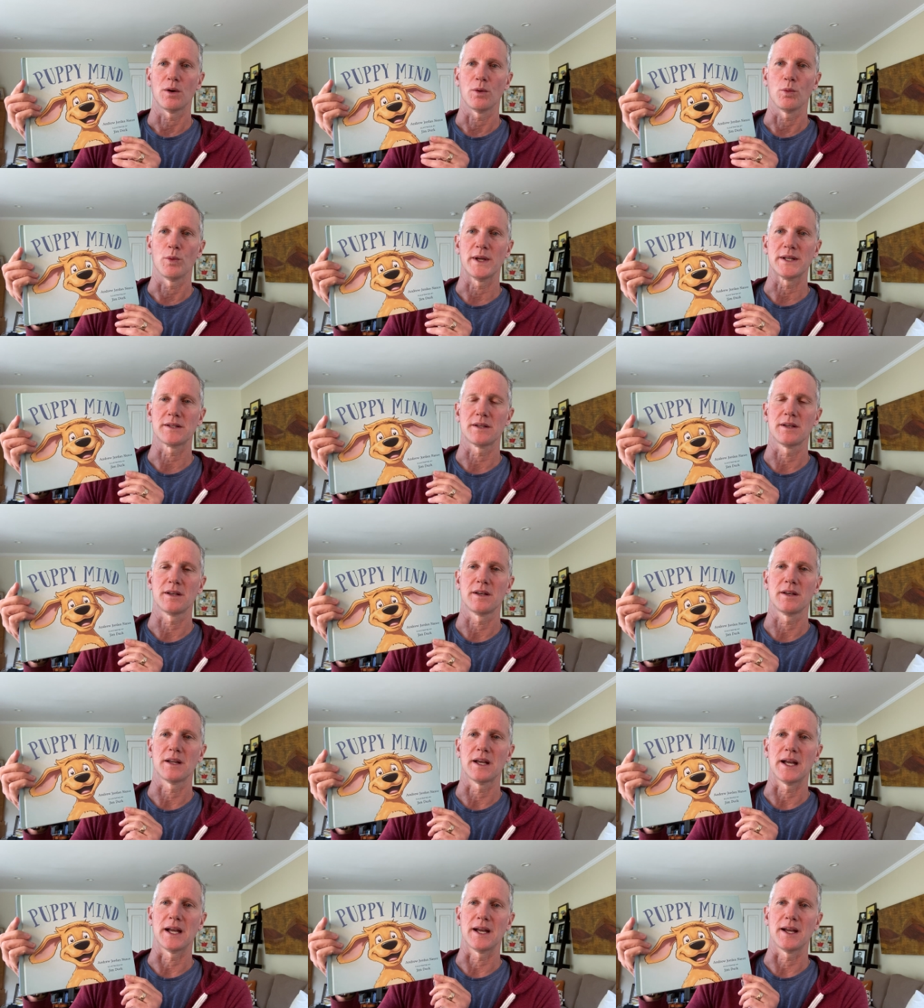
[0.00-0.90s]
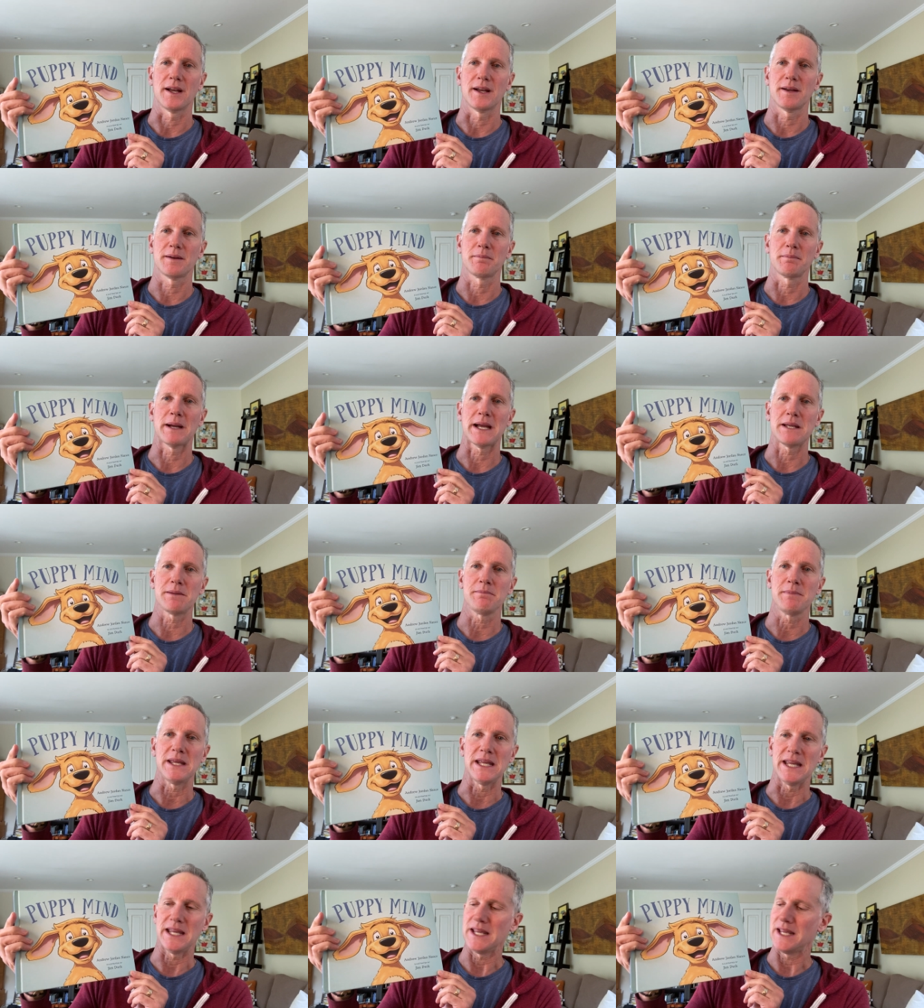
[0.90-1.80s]
written by
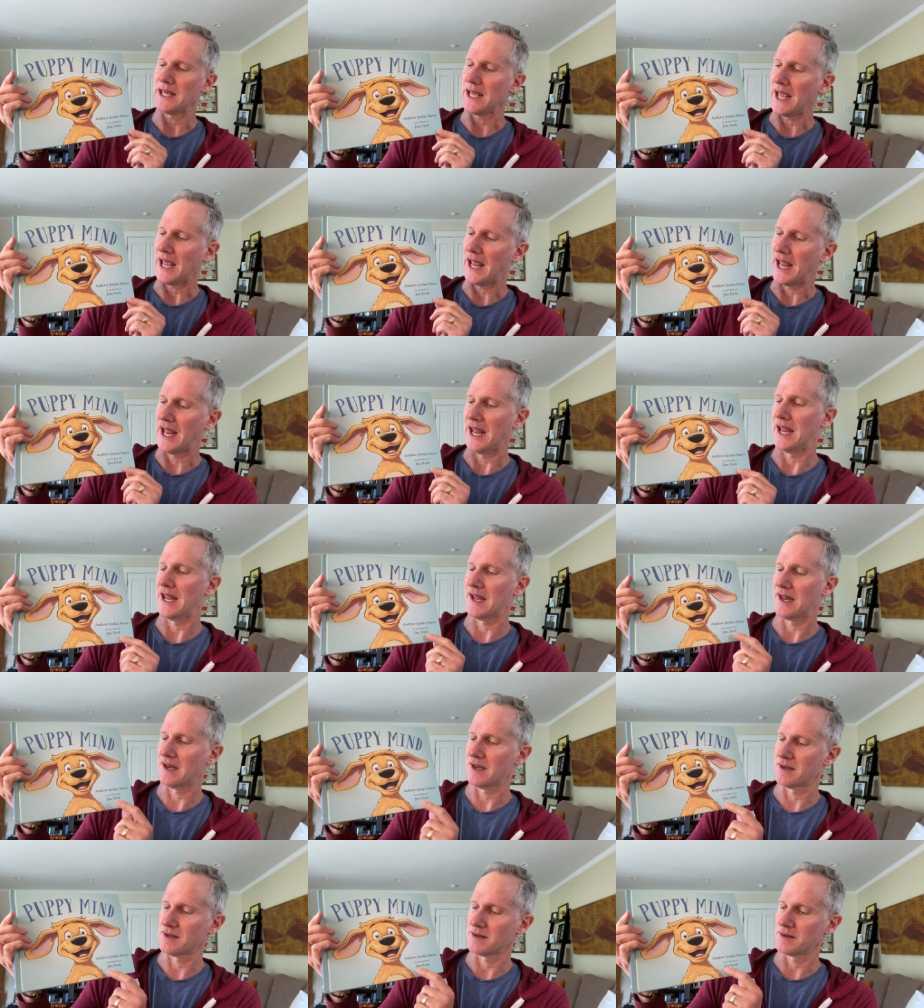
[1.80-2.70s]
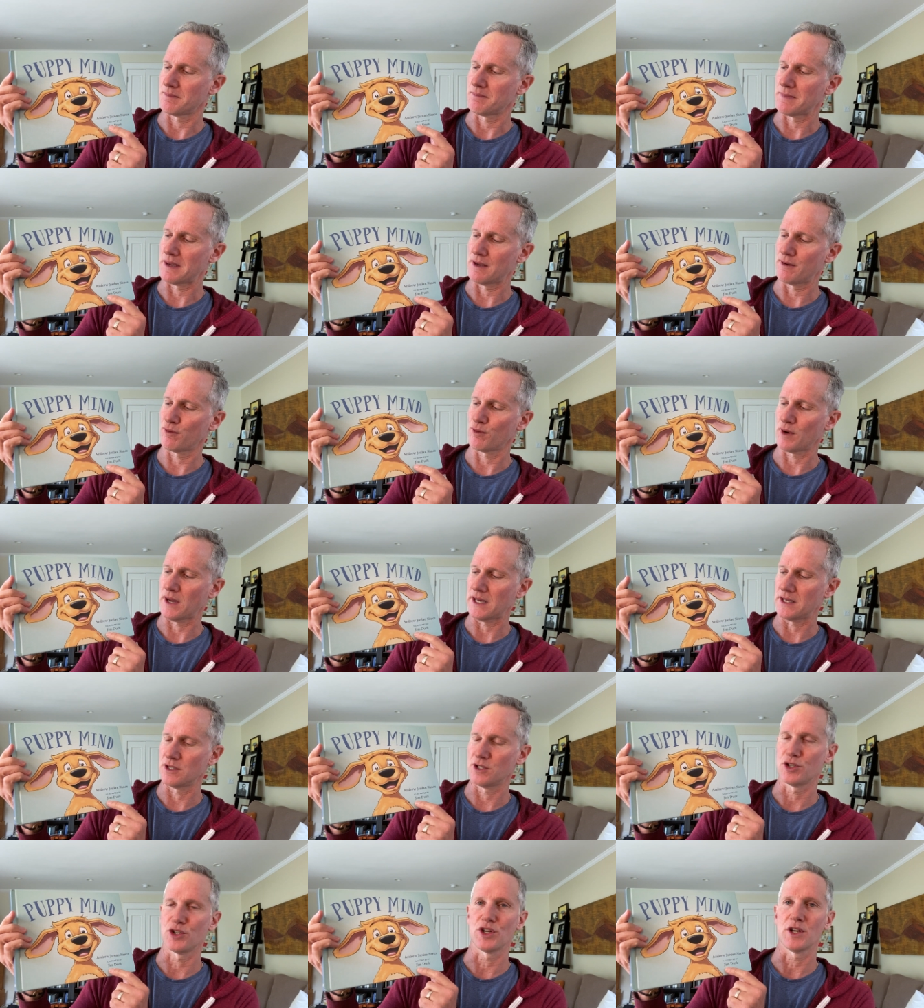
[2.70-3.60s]
me and my
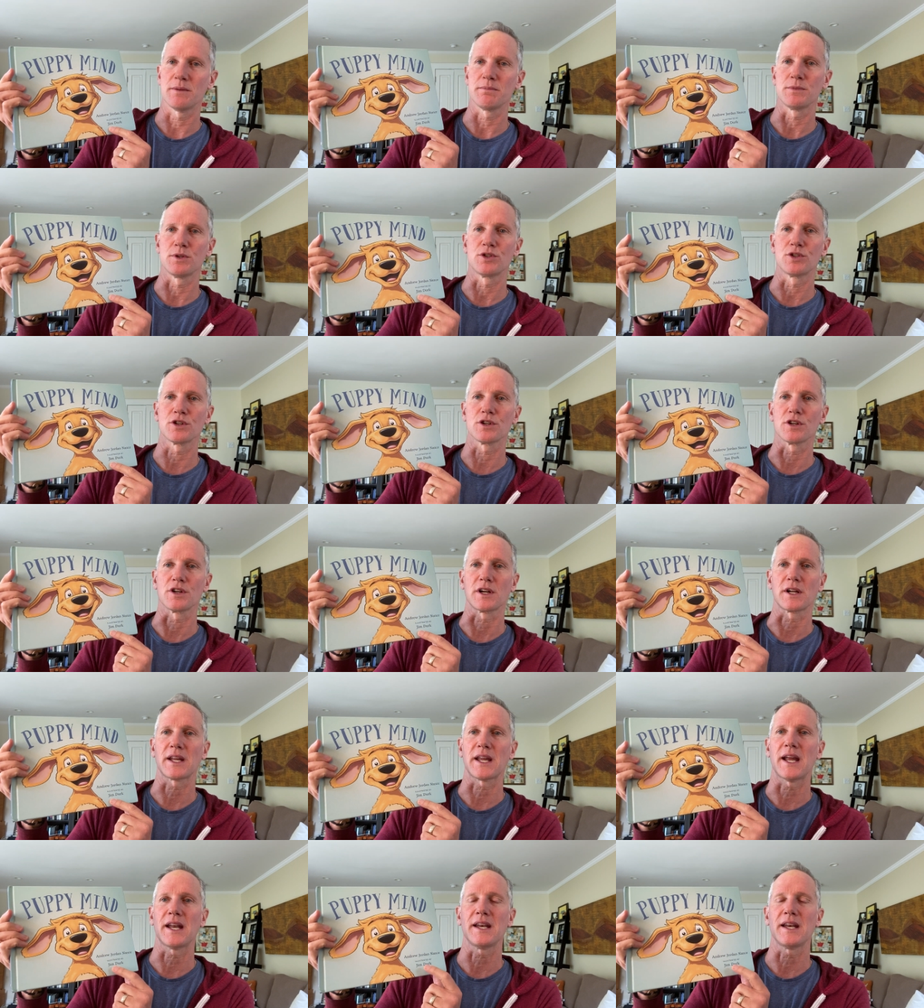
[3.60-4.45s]
friend Jim Dirk.